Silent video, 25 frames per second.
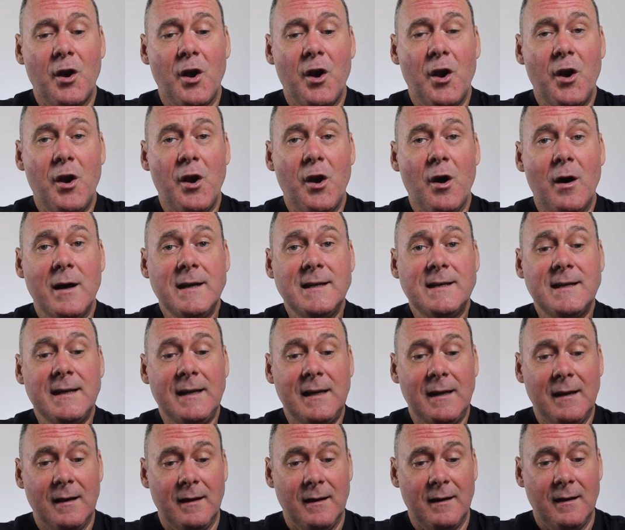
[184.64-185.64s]

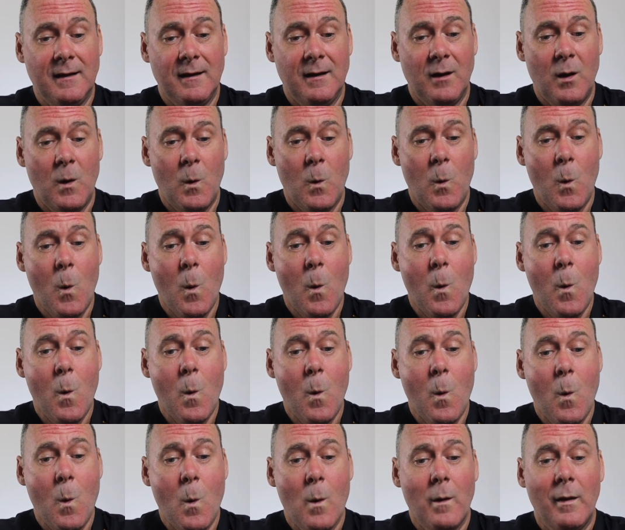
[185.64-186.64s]
90.
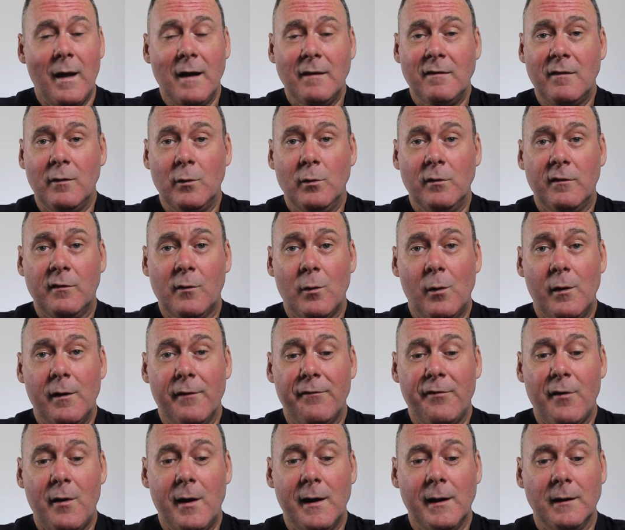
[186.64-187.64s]
That's a good score in a
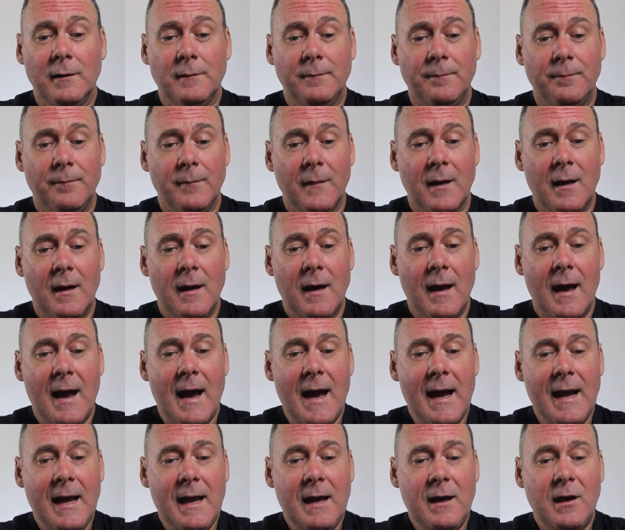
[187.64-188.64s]
final.
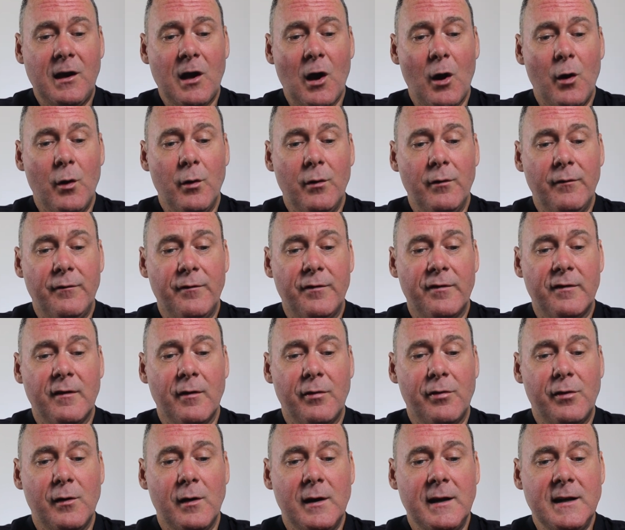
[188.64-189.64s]
A. Goves,
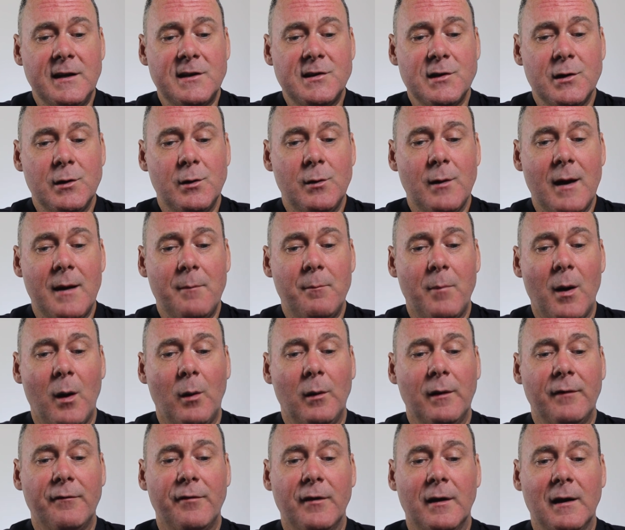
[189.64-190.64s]
32, and
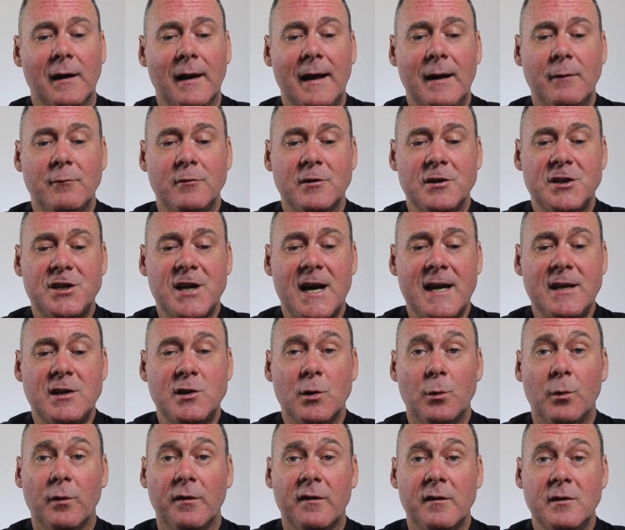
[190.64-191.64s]
bowling for Caloundra, J.
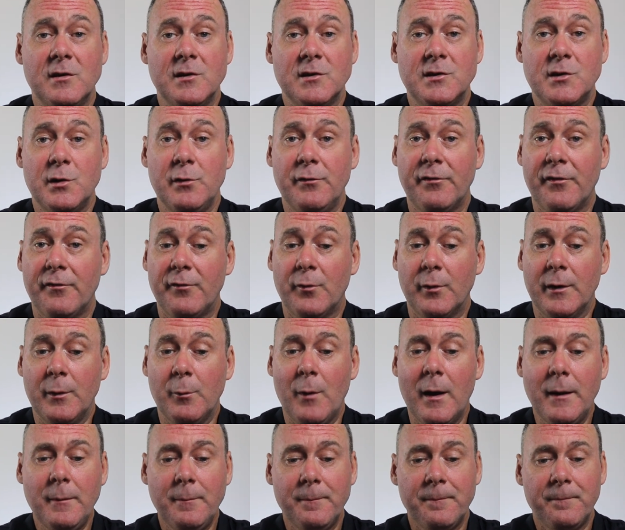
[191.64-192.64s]
Dawson, 2 for
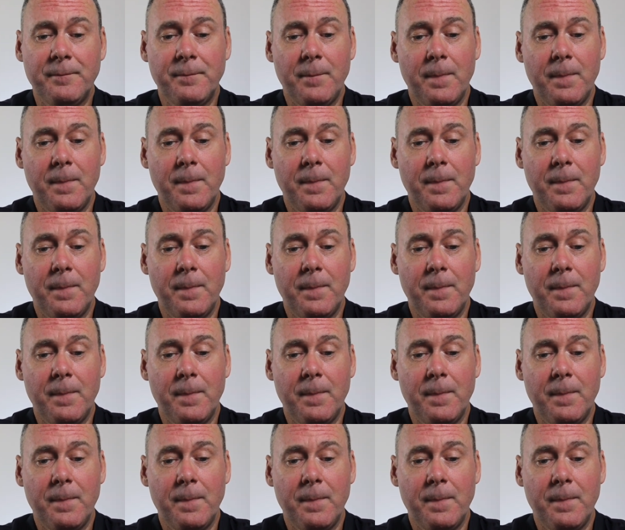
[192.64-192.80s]
41.